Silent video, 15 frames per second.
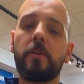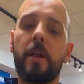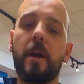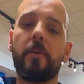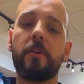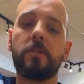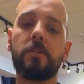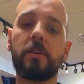
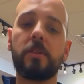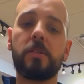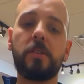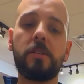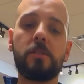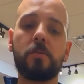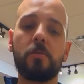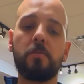now. As you can
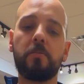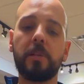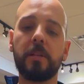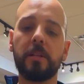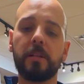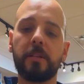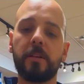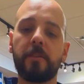see, it's
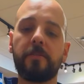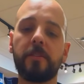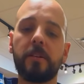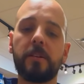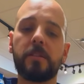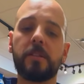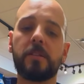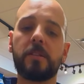completely different.
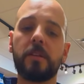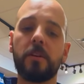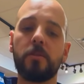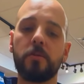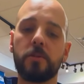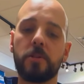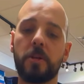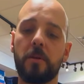It's a
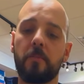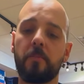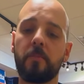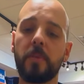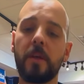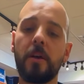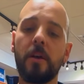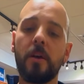single shim.
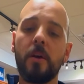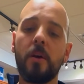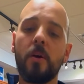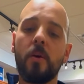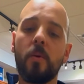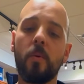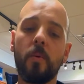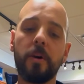
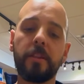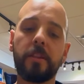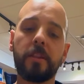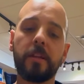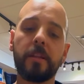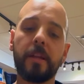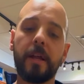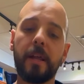One
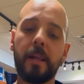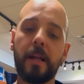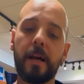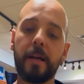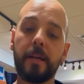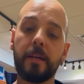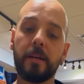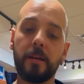thing that I
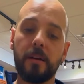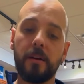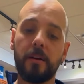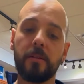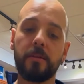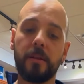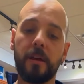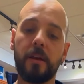like
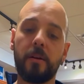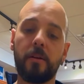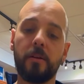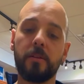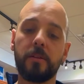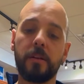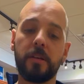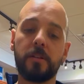that
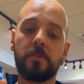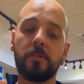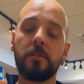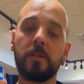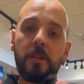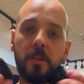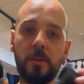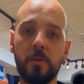on this
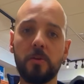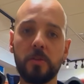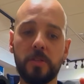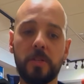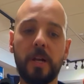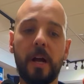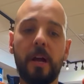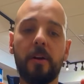new
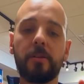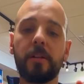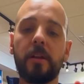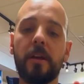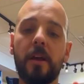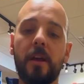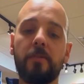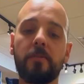style that
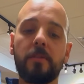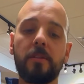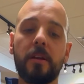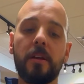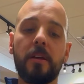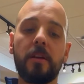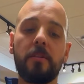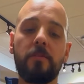they
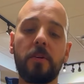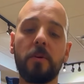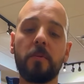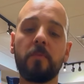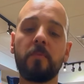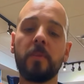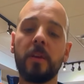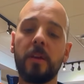give
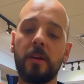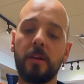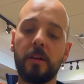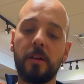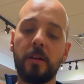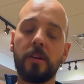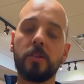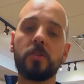you
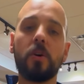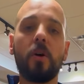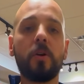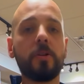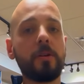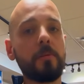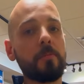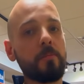is
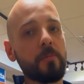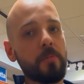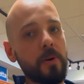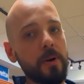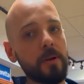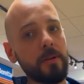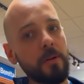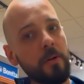on
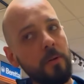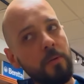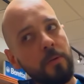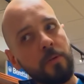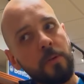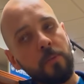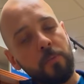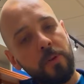
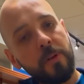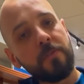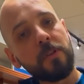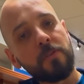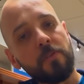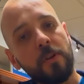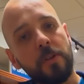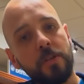the
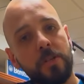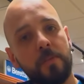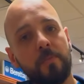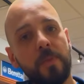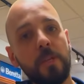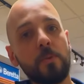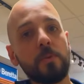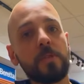previous version,
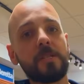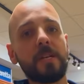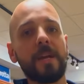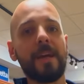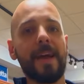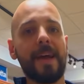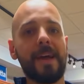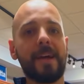you would
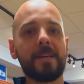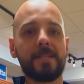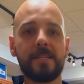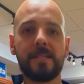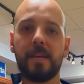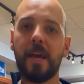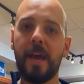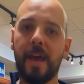say
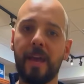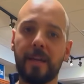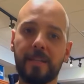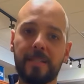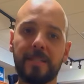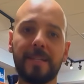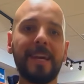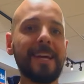S,
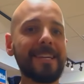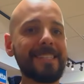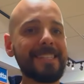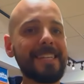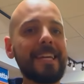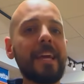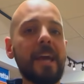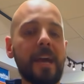X, and
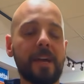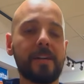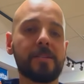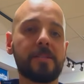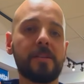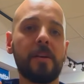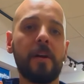DX.